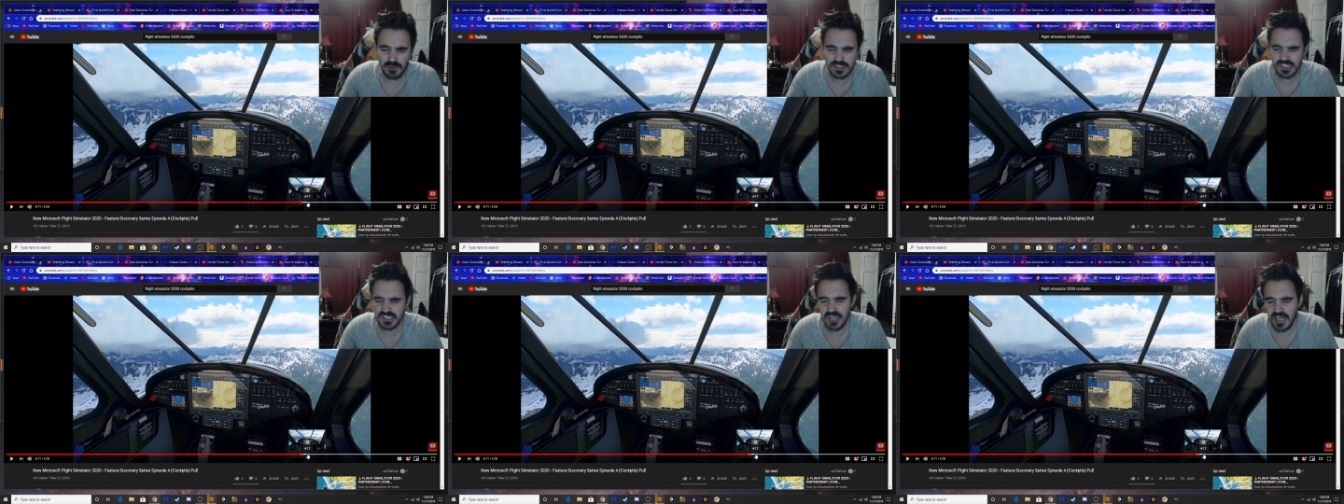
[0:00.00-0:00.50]

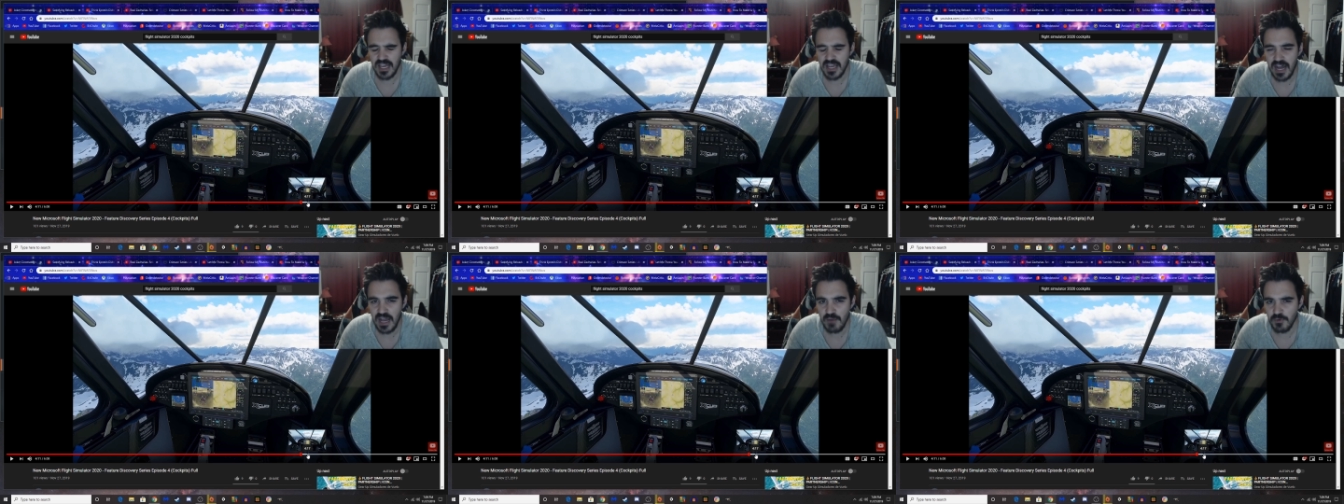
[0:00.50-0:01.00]
would say
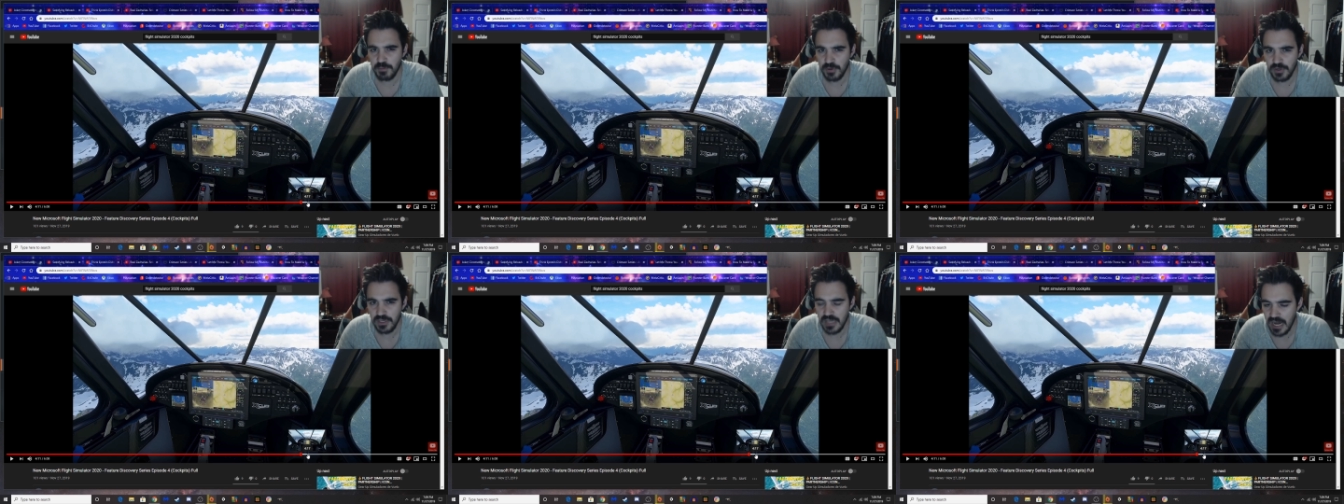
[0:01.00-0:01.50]
I have a
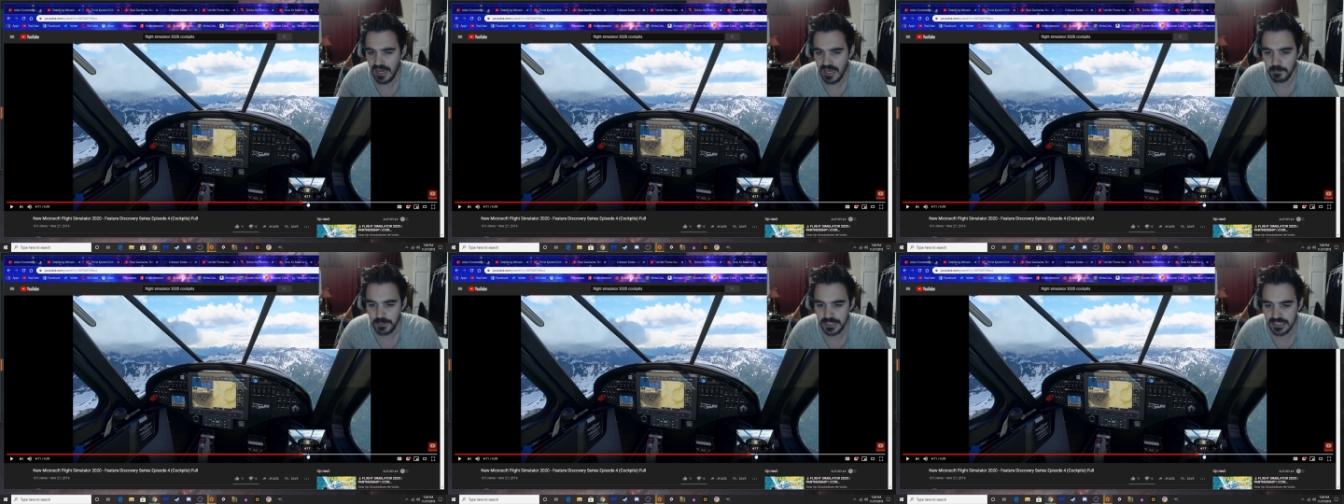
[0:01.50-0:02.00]
pretty
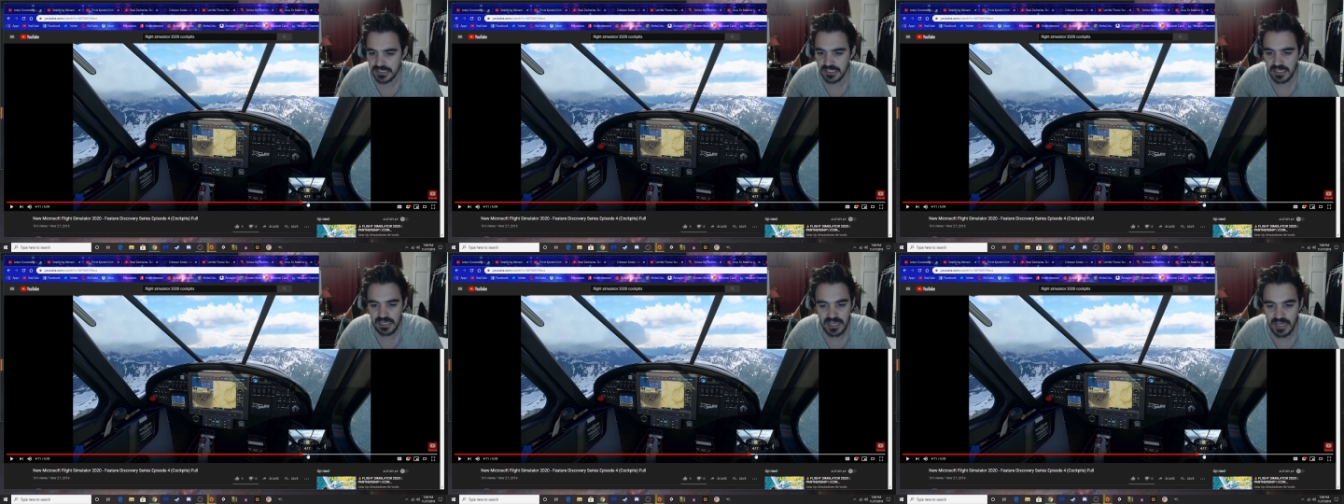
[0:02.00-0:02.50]
high-end
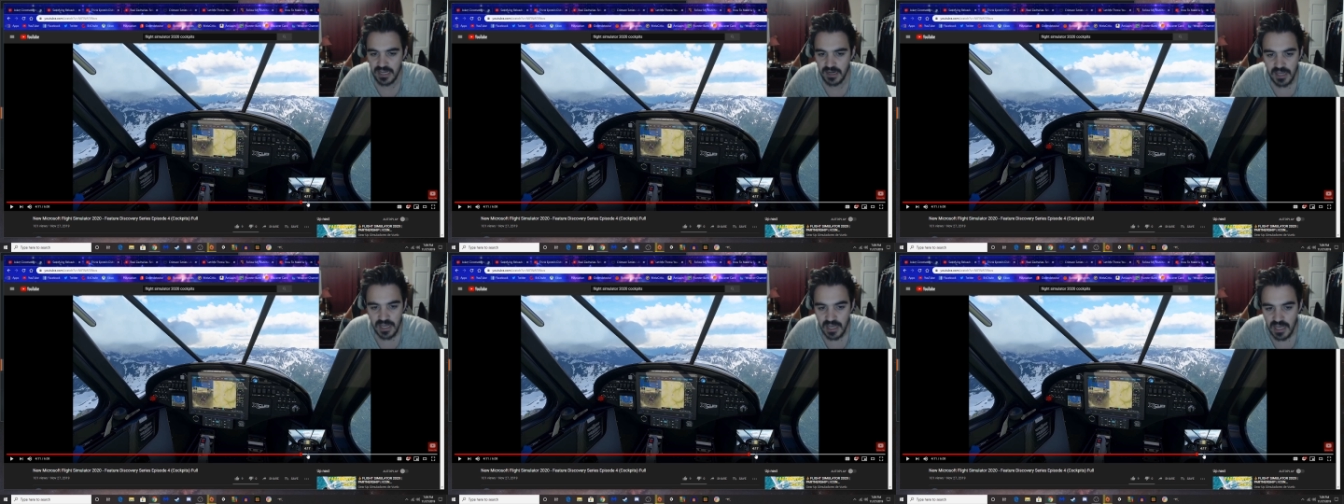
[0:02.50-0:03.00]
PC, and